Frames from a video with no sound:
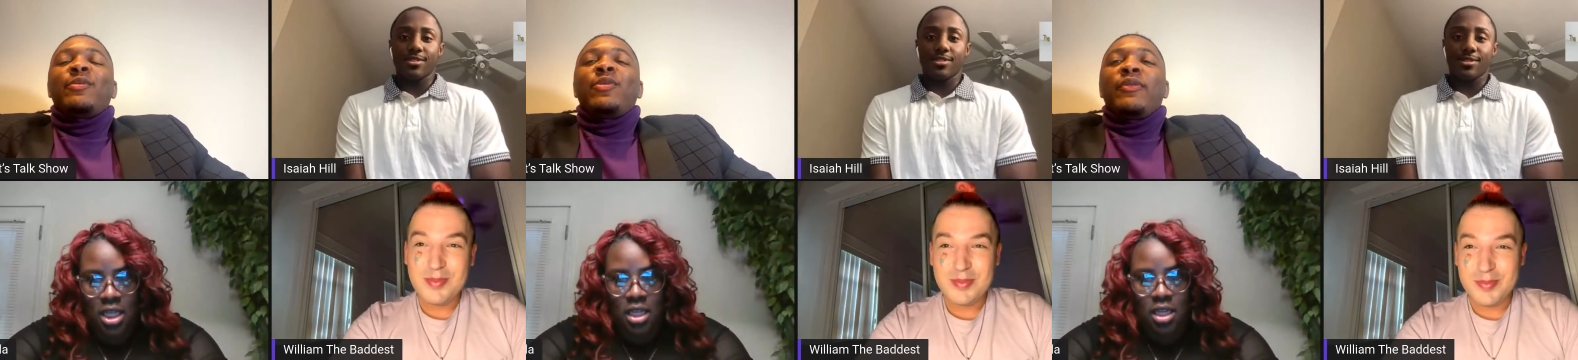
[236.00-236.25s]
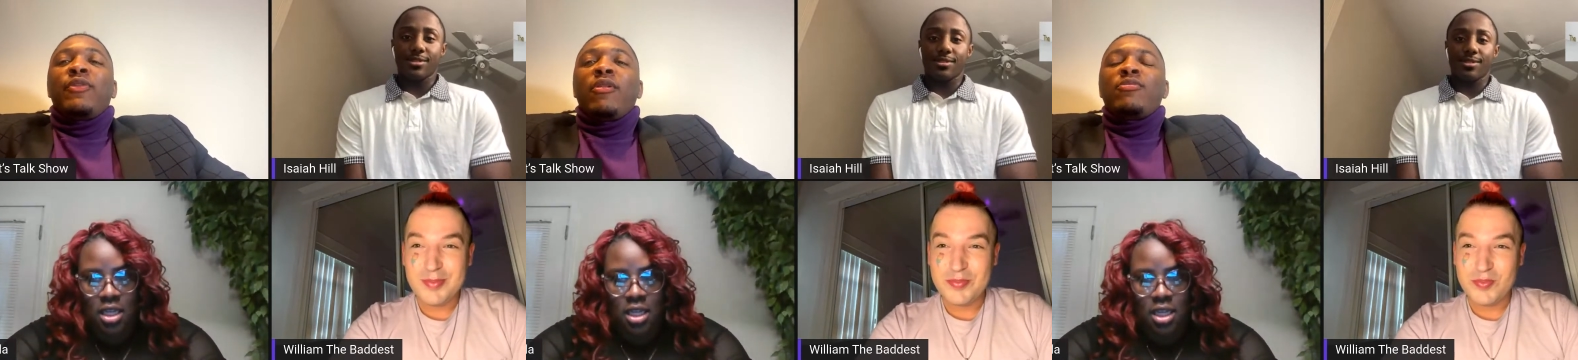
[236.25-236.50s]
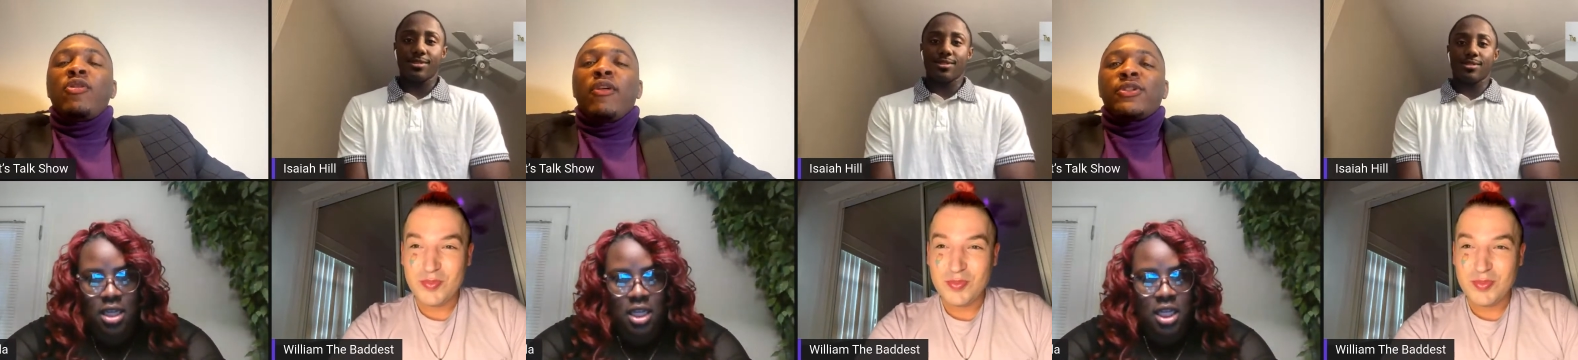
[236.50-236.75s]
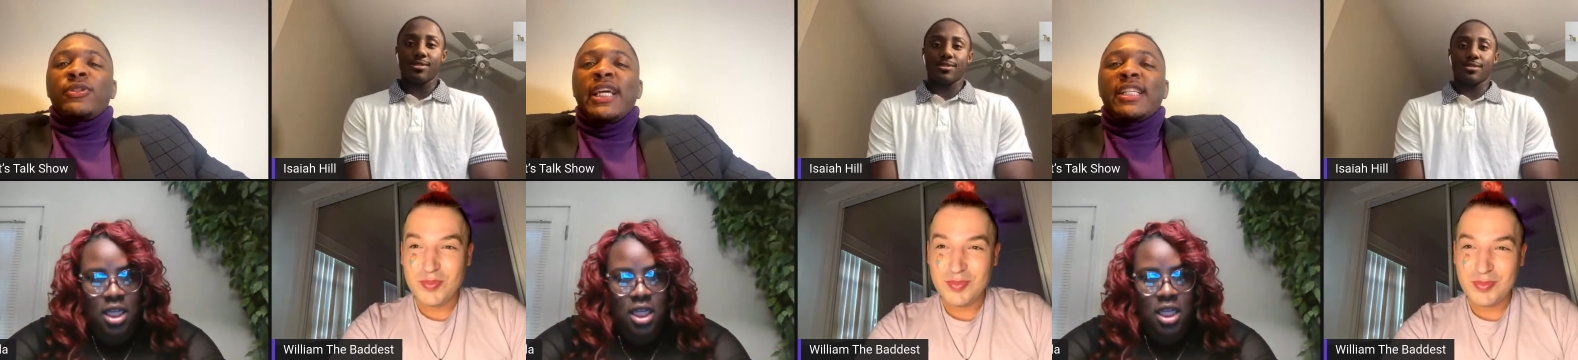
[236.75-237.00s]
Speaker 1: before we move on to the
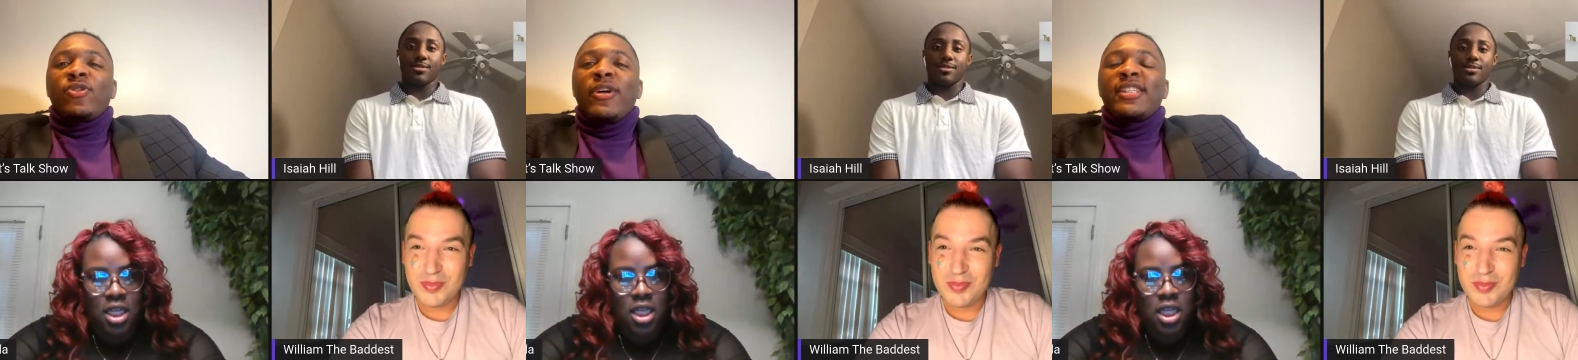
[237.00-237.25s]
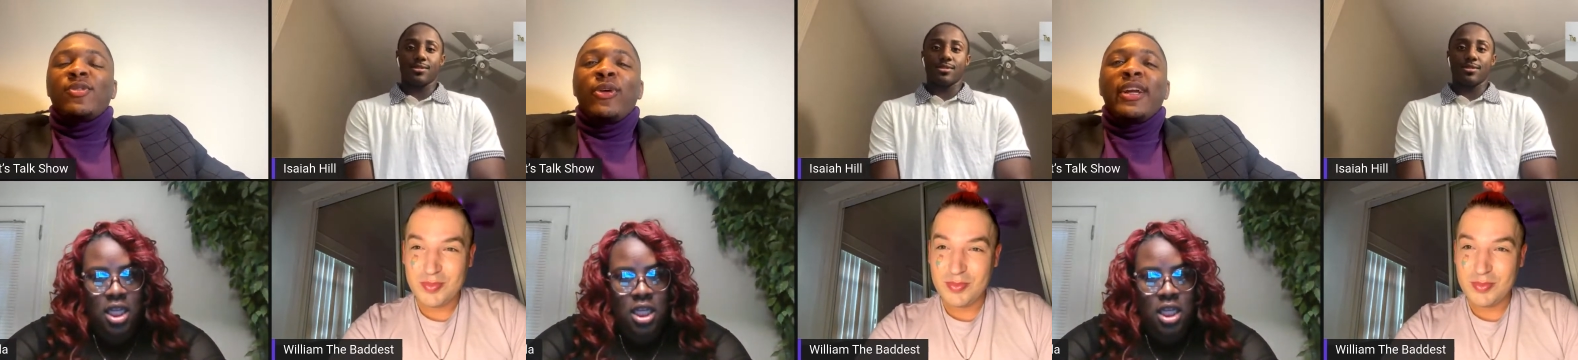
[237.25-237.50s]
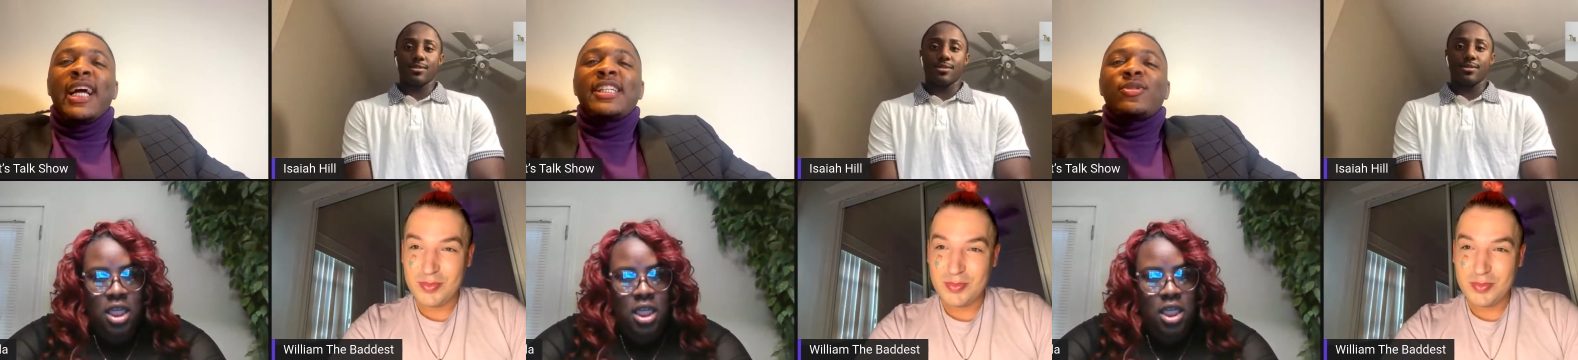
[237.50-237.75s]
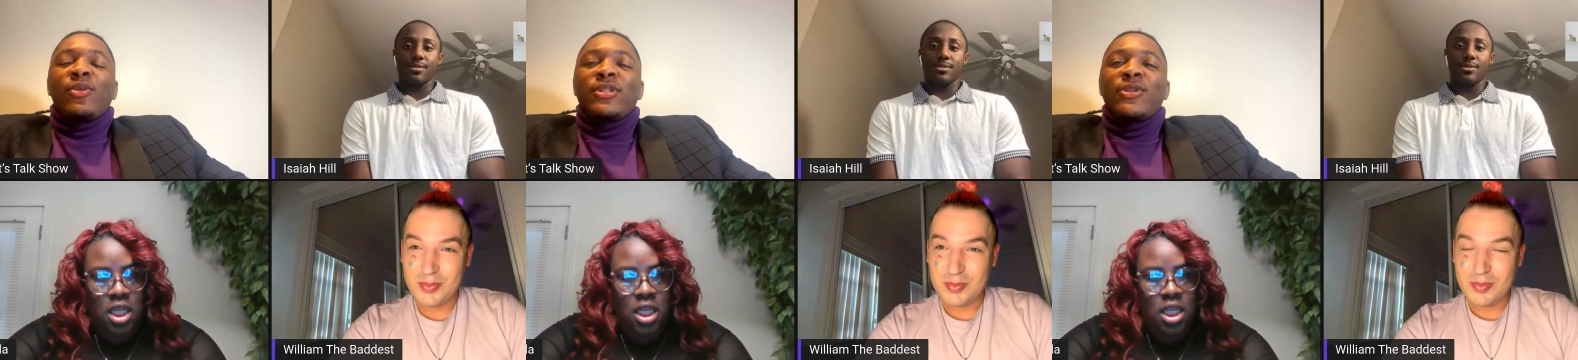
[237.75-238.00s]
next question, William, I just
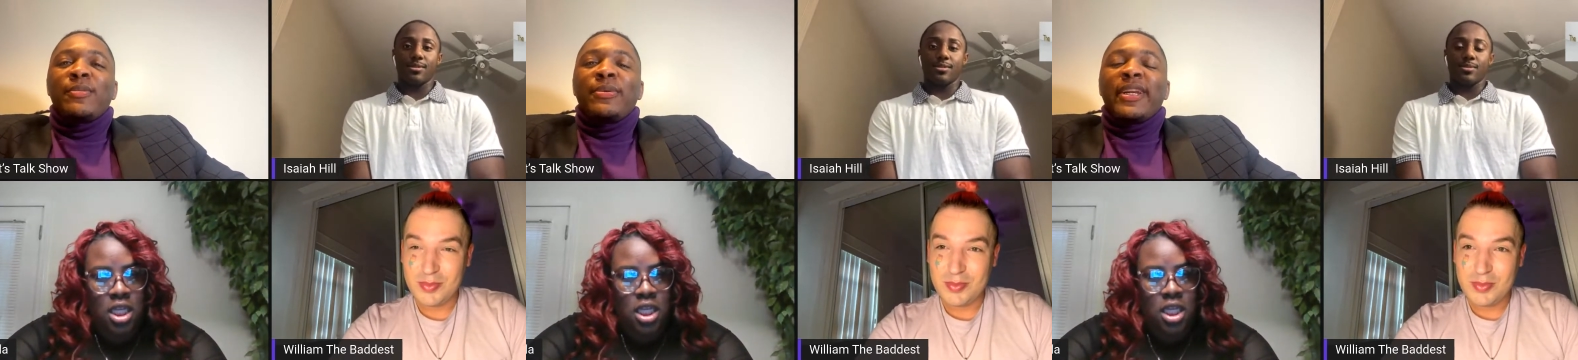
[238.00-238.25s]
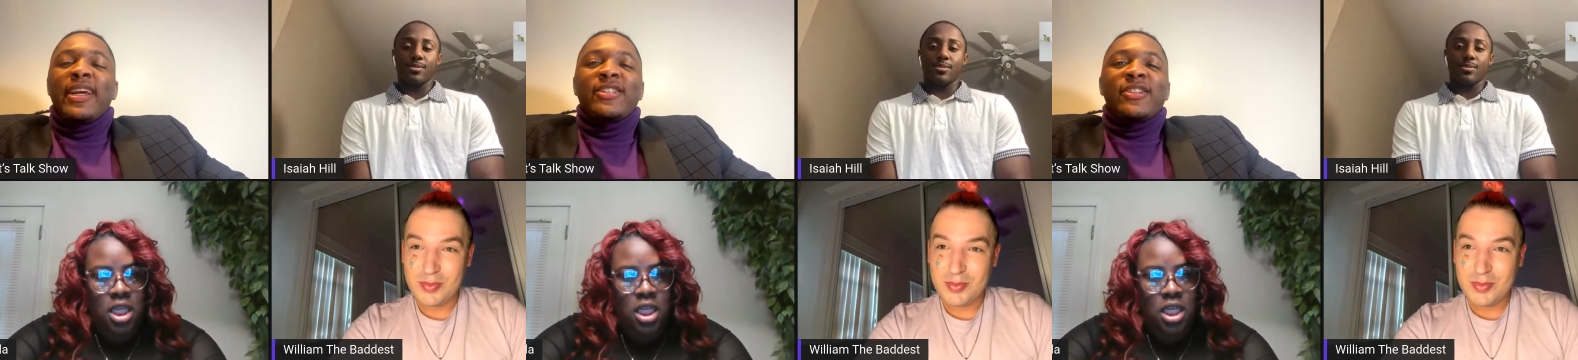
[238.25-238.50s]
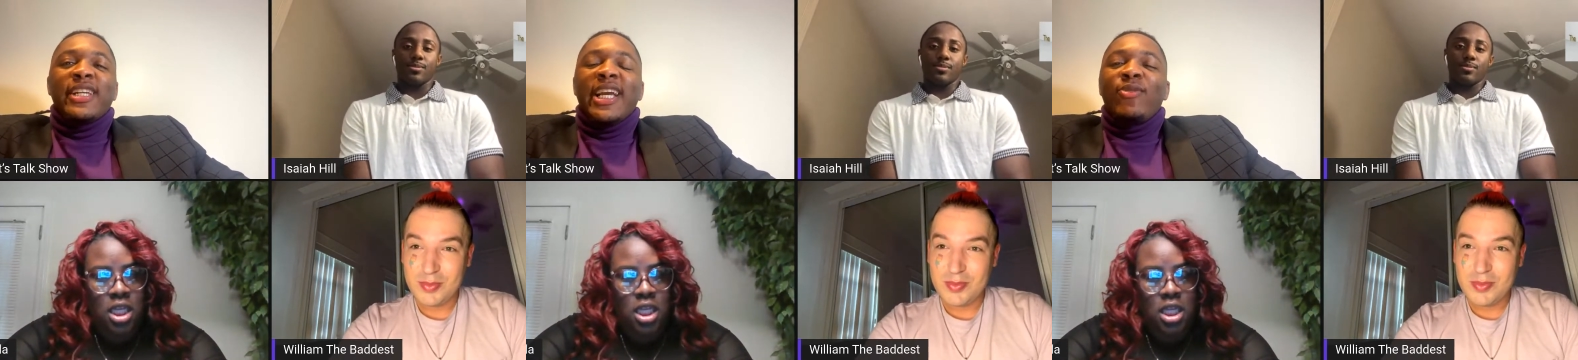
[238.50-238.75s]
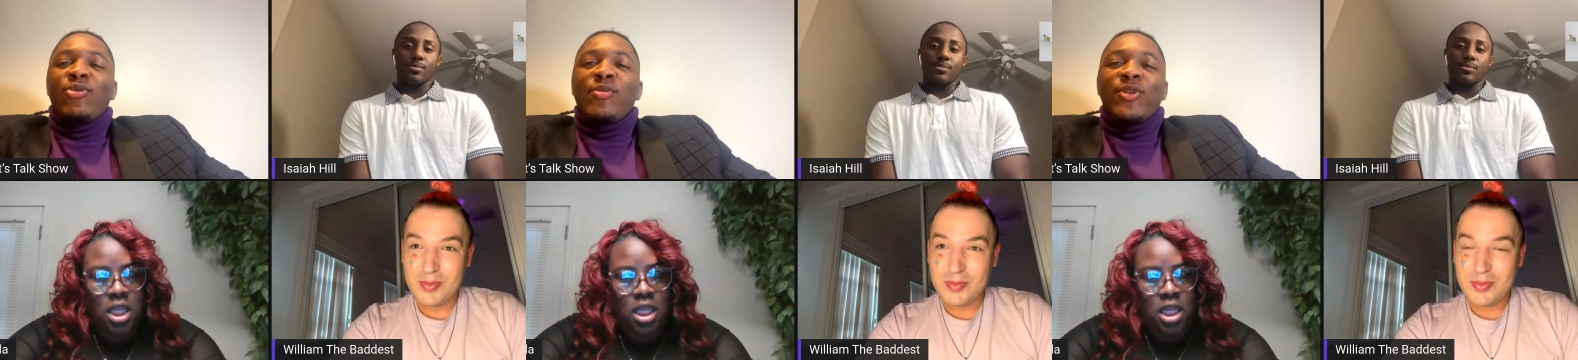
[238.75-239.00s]
want you to pronounce your name
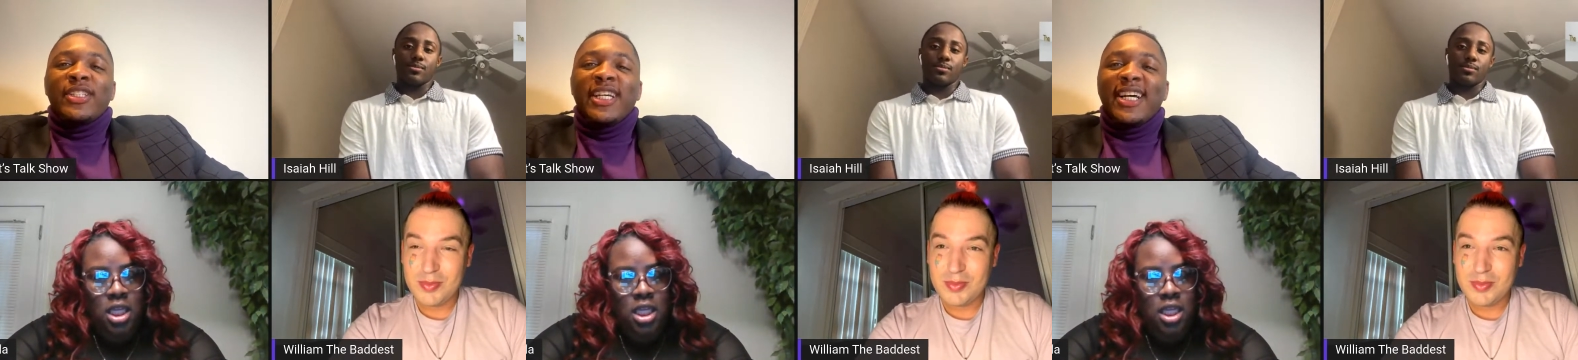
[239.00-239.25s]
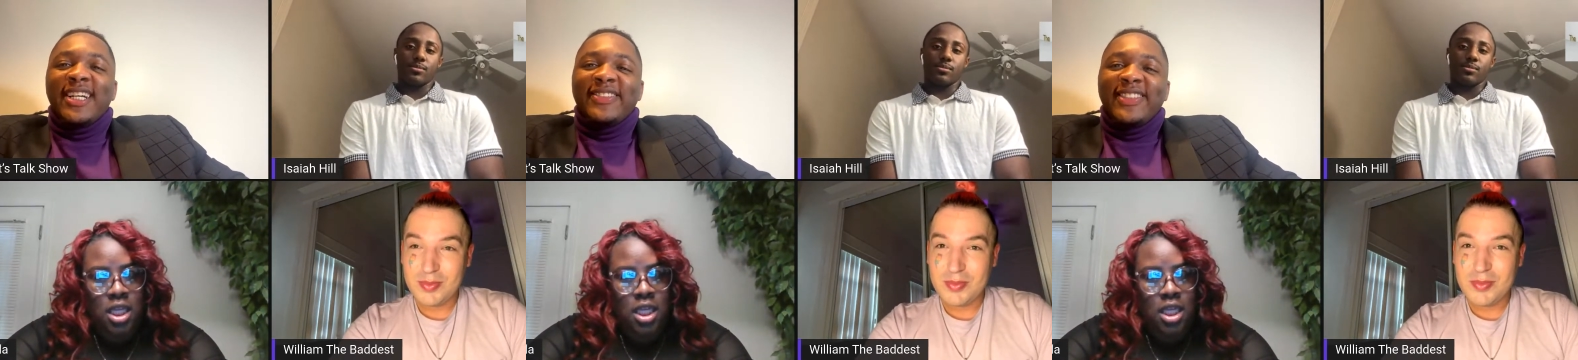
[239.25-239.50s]
one more time.